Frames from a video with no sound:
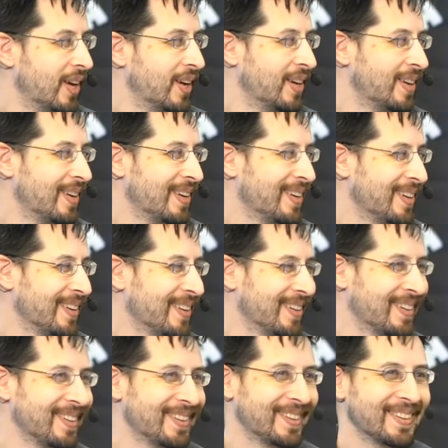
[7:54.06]

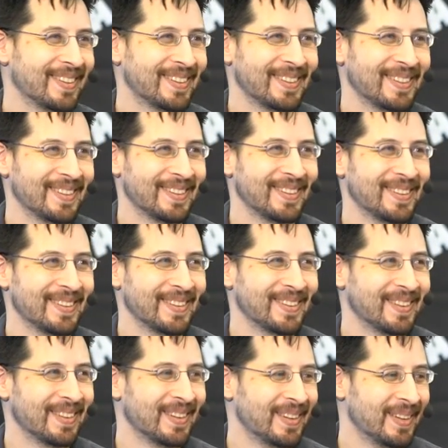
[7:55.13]

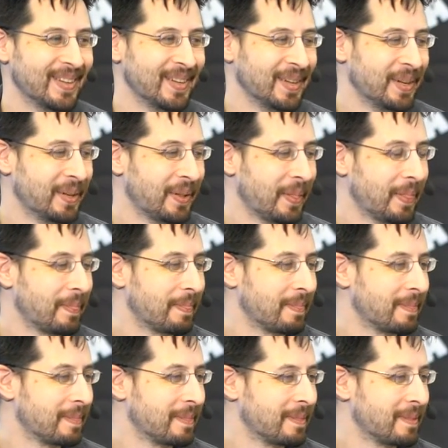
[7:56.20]

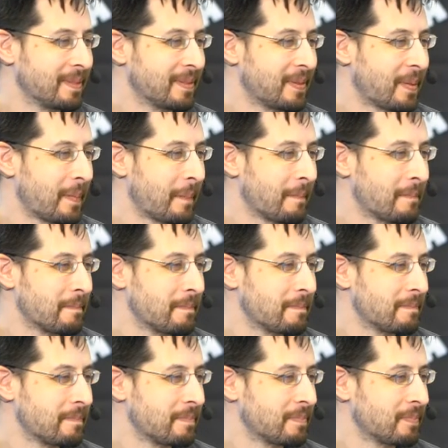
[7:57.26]

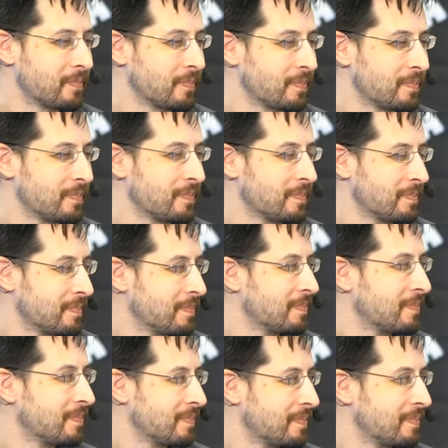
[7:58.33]

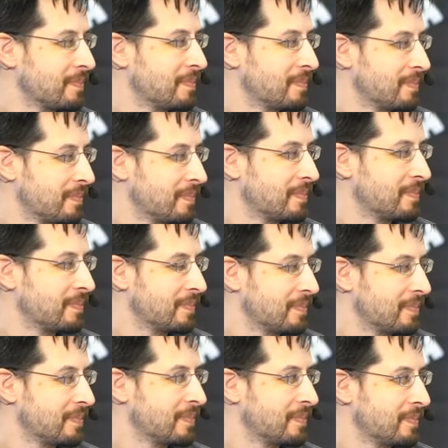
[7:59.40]

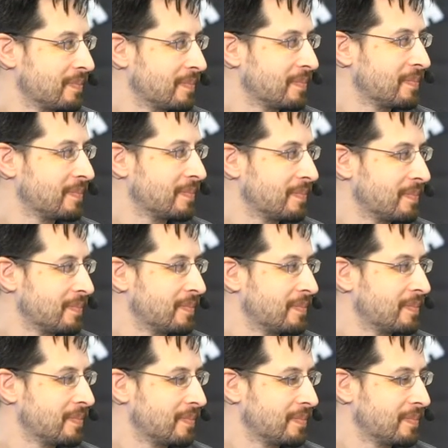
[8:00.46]
The person shown says nothing.